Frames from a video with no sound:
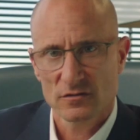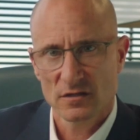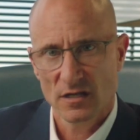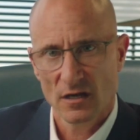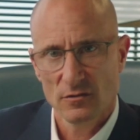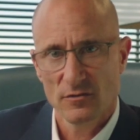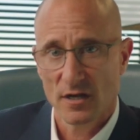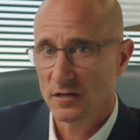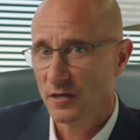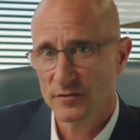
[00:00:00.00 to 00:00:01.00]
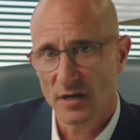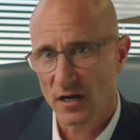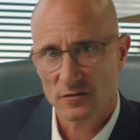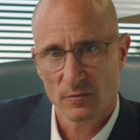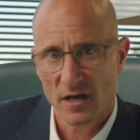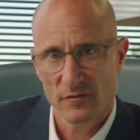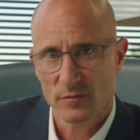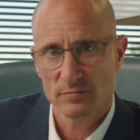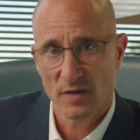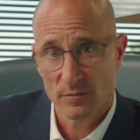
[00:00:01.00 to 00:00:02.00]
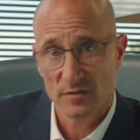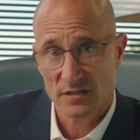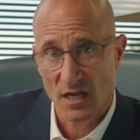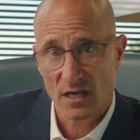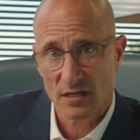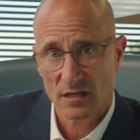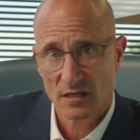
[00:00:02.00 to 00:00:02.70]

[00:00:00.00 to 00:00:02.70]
to tell you that another doctor may have made a mistake?